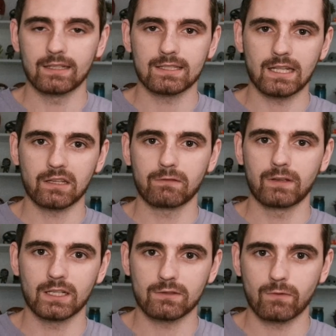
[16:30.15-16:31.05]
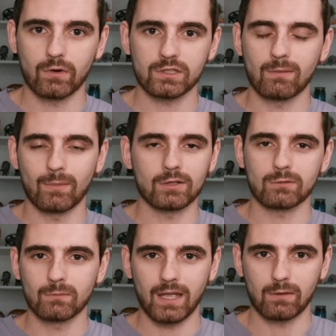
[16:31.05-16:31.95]
It's not like Phoenix Force on
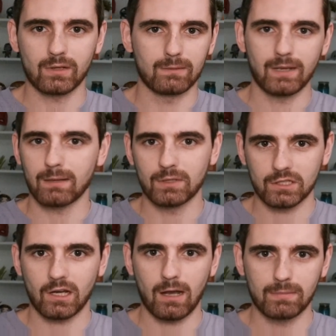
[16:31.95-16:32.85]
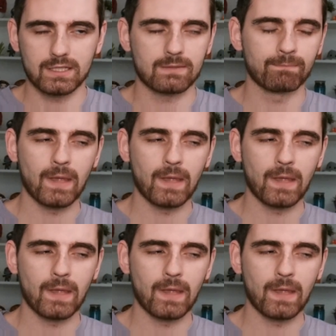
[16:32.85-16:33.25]
multiple man, we can make a bunch of copies.